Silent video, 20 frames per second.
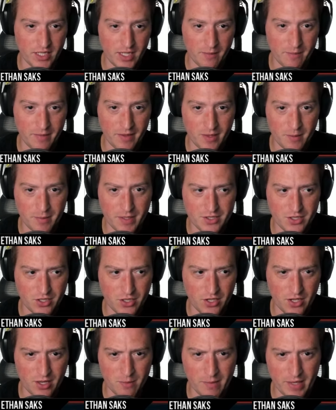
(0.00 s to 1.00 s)
I mean, the best card
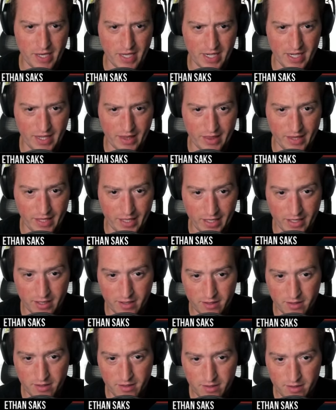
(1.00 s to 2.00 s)
in the pack, I think,
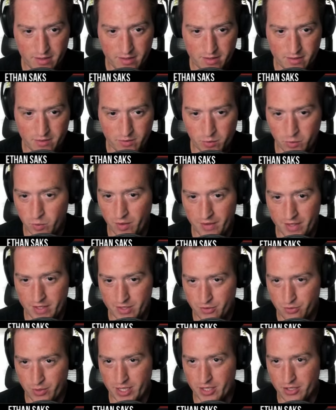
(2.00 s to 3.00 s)
it's like one of these
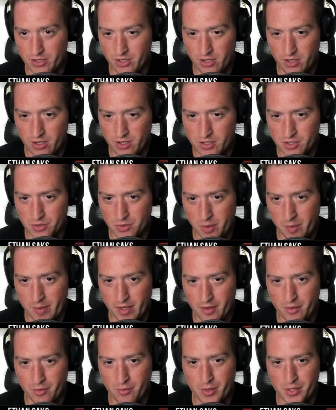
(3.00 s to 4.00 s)
green cards, three mana,
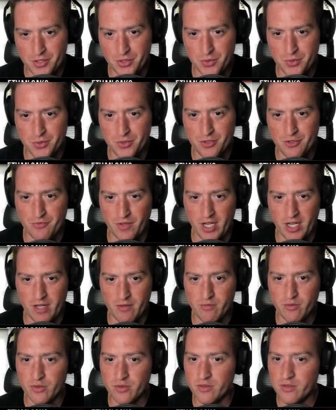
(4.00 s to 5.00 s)
three two
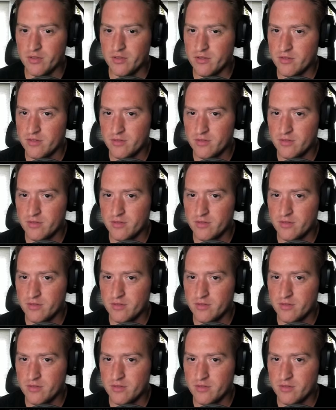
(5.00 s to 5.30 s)
survival,